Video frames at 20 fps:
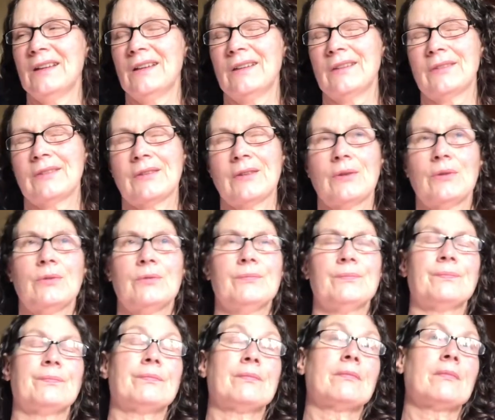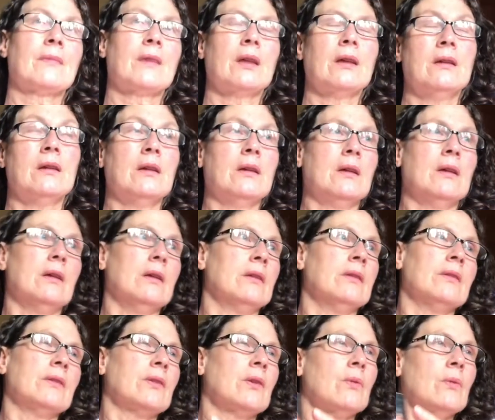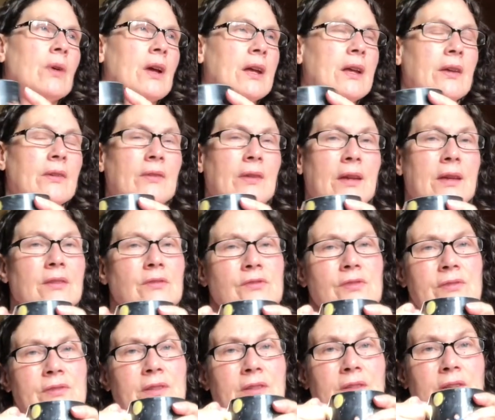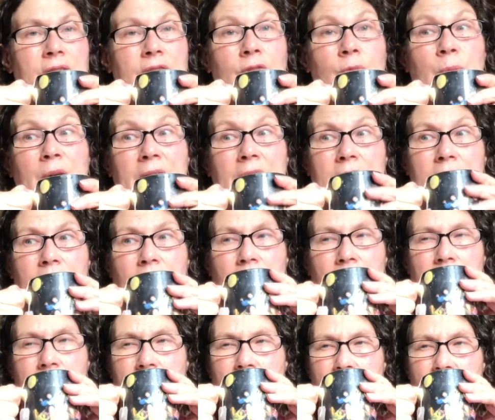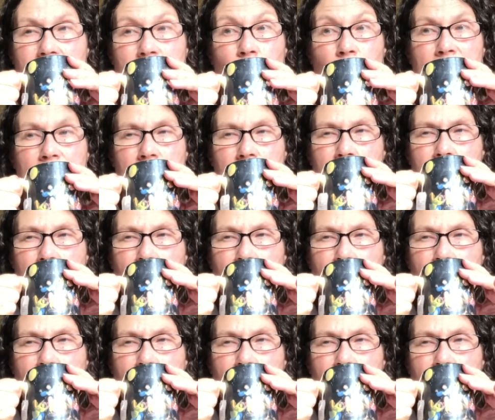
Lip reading: So I guess I can just continue buying yarn at will.